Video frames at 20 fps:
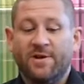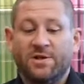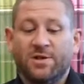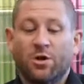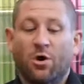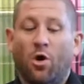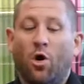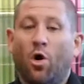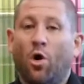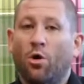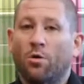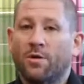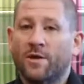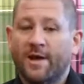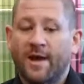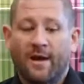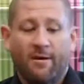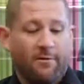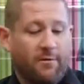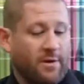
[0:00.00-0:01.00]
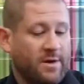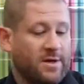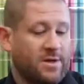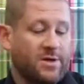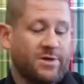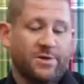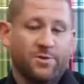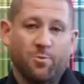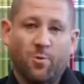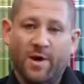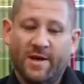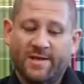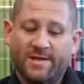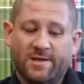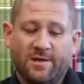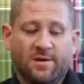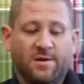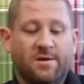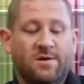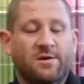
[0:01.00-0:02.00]
it's got all the characters:
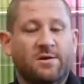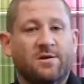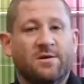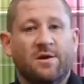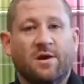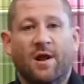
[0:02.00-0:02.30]
Wesker,